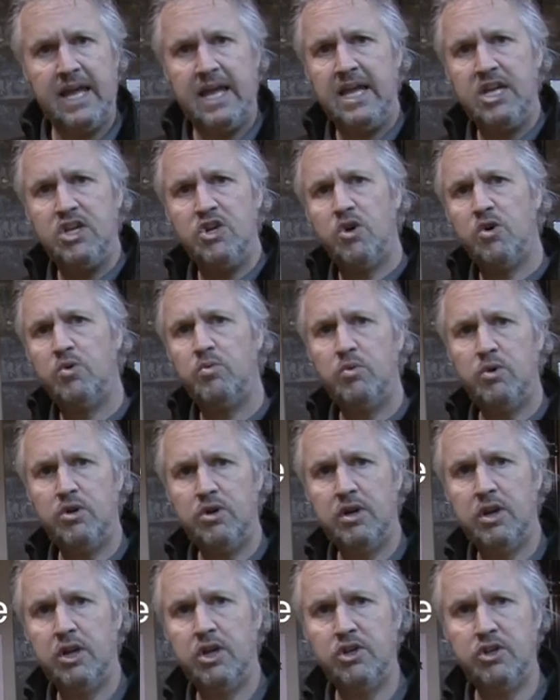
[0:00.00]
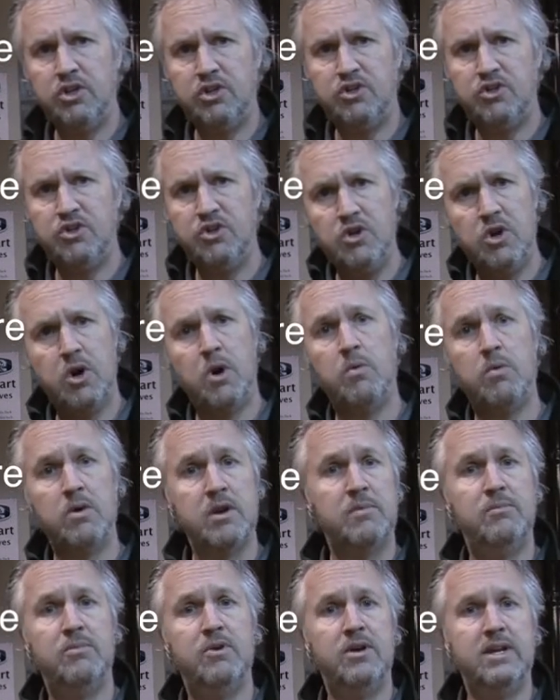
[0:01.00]
in your wood, you do not
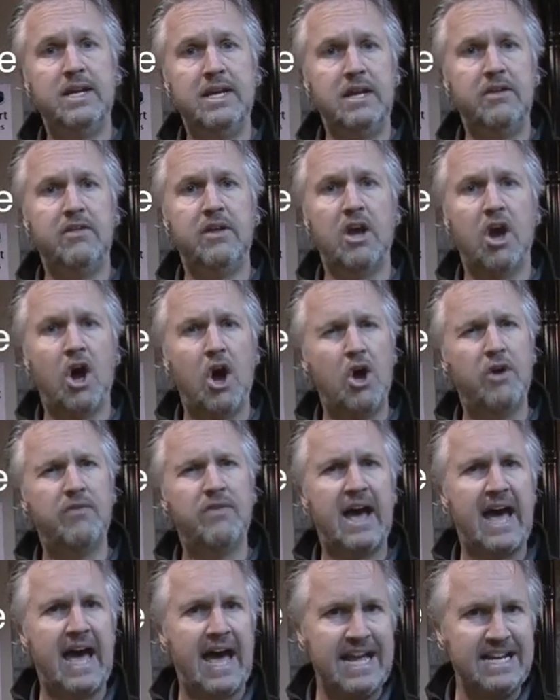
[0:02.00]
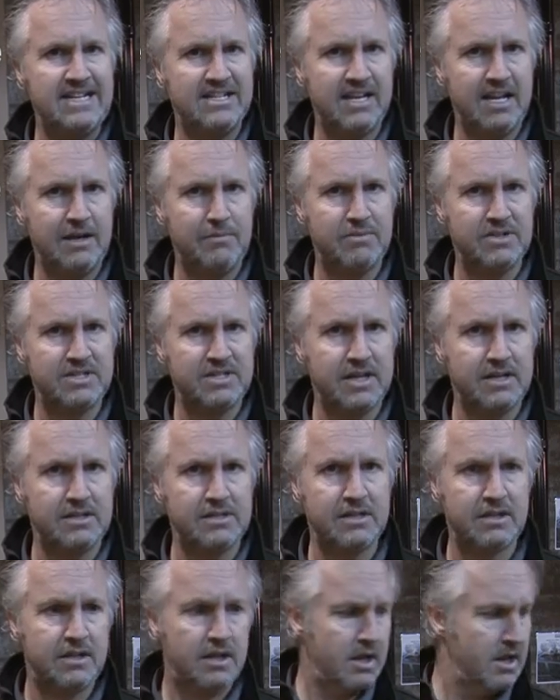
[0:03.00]
want to burn anything over
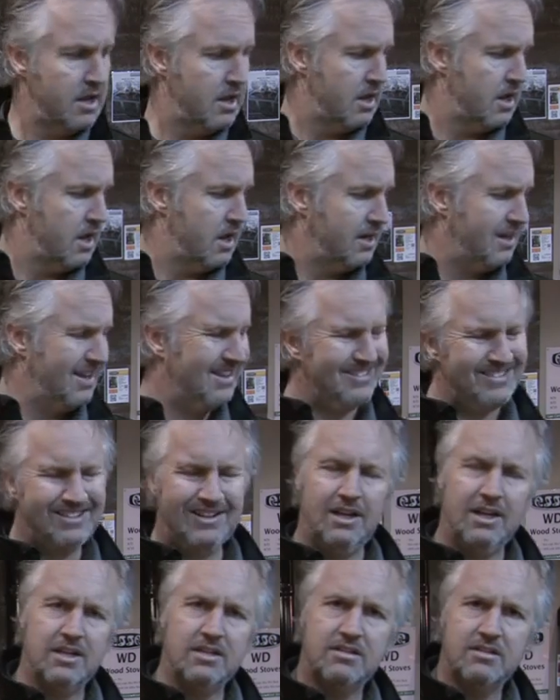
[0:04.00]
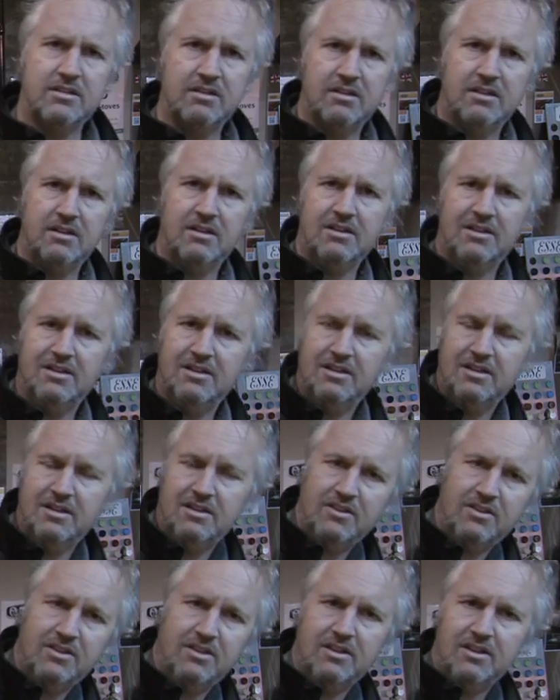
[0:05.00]
18%. Now, yes,
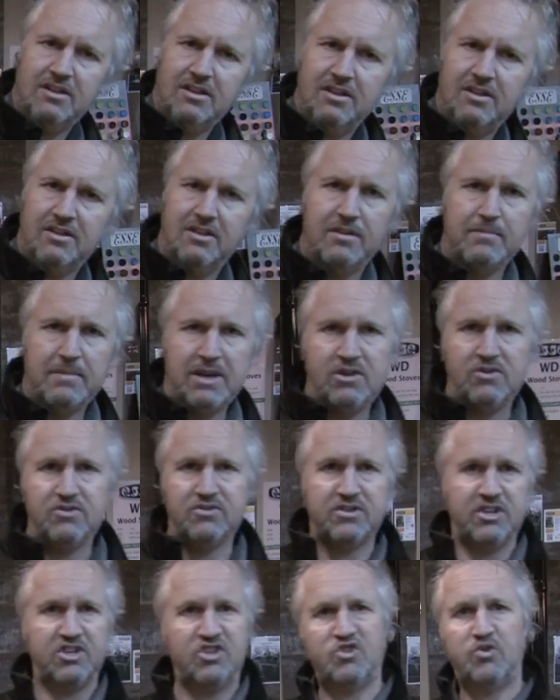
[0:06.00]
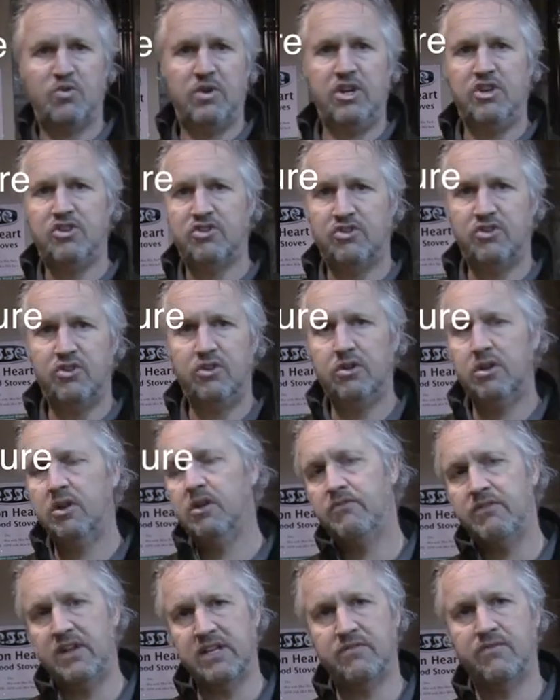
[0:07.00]
the manual says 22,
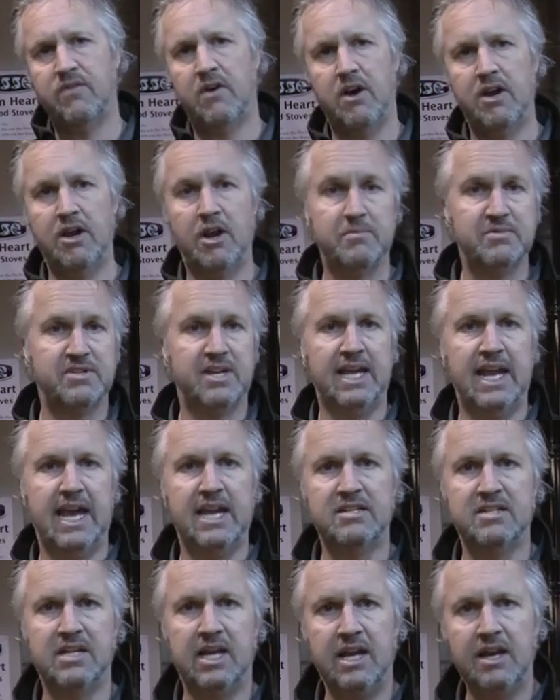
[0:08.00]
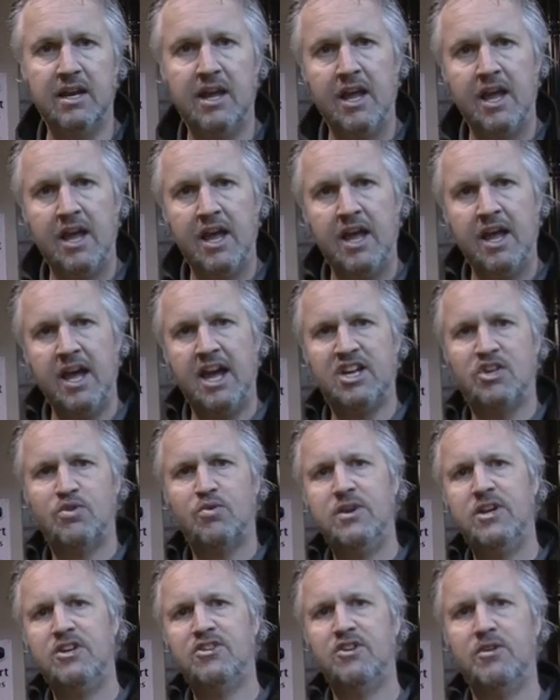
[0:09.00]
that's fine, I'm saying 18. At
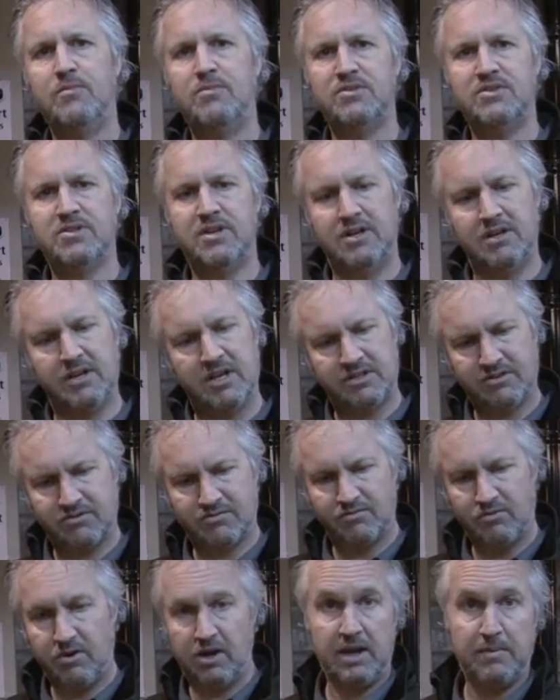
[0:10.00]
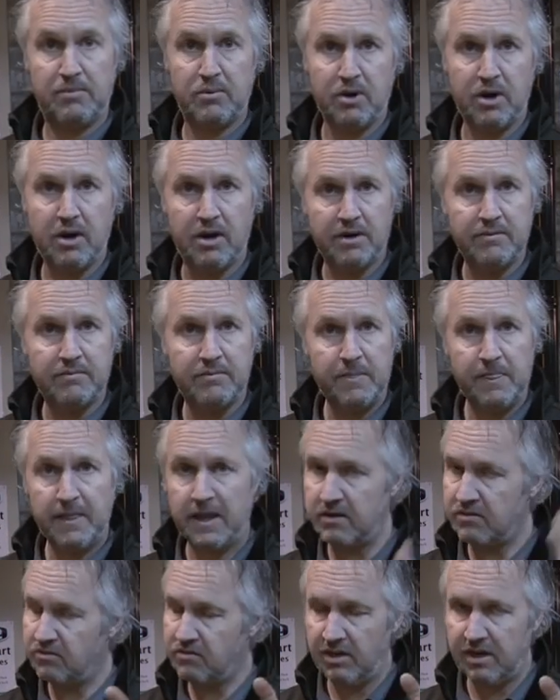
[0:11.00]
22%, it's really borderline.
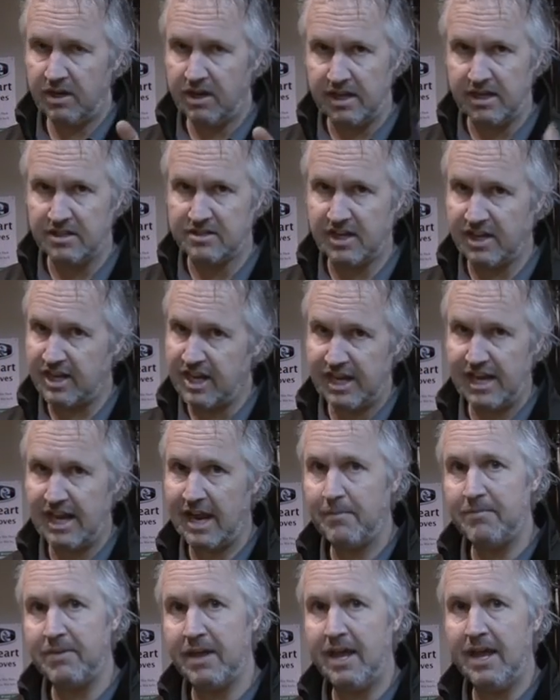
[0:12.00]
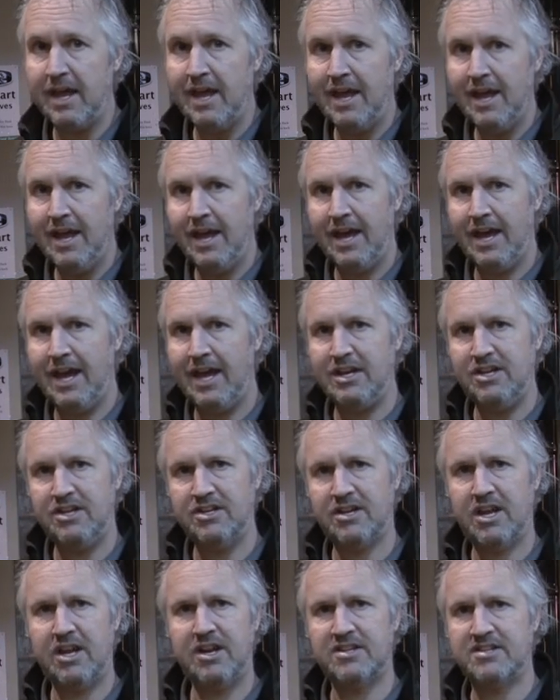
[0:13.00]
That really is, you're getting up there, and
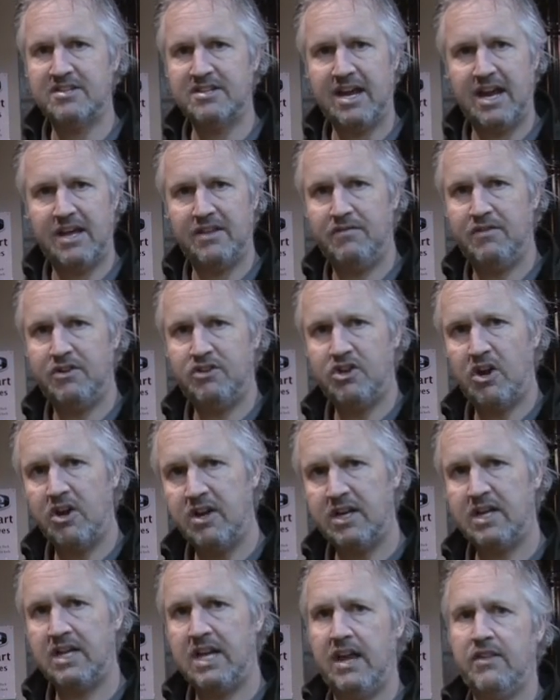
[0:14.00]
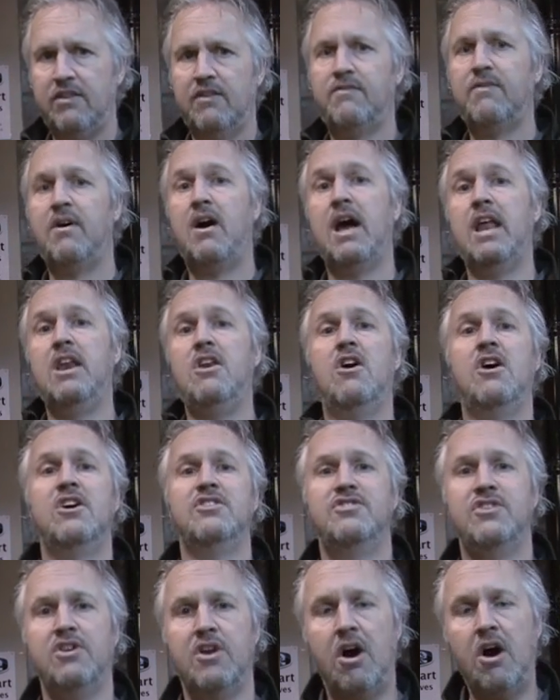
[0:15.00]
you're going to start, if you don't get the fire
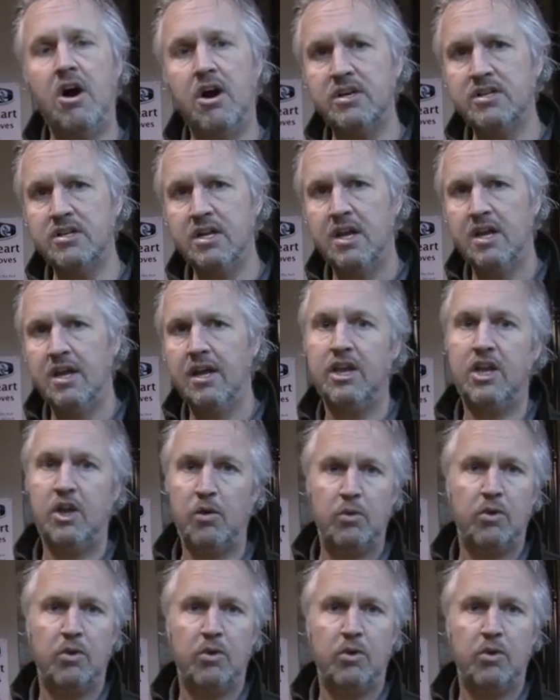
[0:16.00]
nice and hot, you